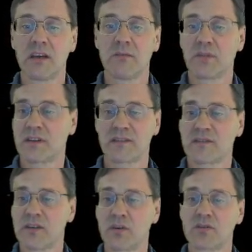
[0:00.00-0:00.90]
because
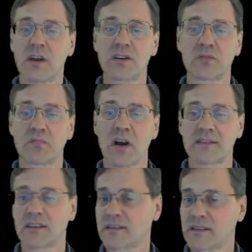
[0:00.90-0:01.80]
there's no introduction
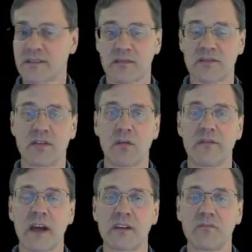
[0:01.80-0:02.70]
process, thus there's no
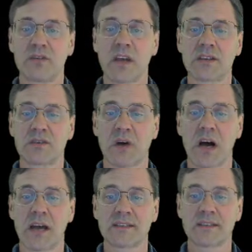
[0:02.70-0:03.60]
effective mutation
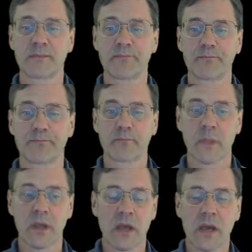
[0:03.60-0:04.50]
bias.
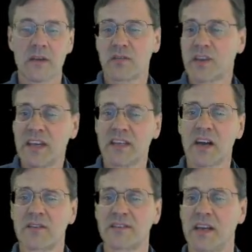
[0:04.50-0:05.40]
So the key to
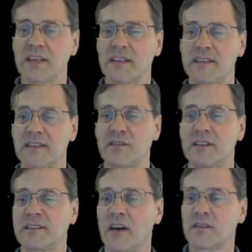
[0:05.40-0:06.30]
understanding this theory
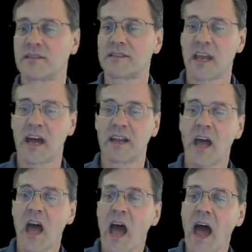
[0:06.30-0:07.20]
is to understand
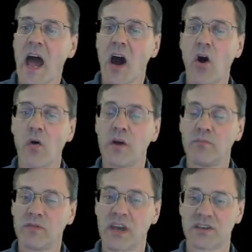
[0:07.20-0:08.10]
how
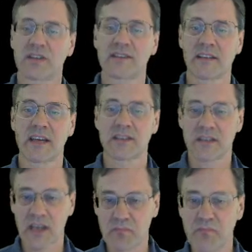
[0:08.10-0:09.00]
mutation and selection
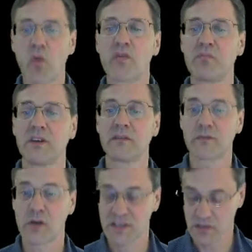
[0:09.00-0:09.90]
can both be
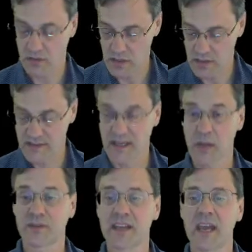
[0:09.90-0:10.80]
influential
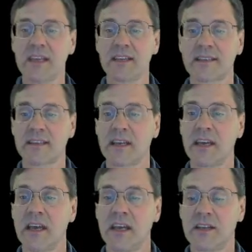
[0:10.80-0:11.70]
simultaneously in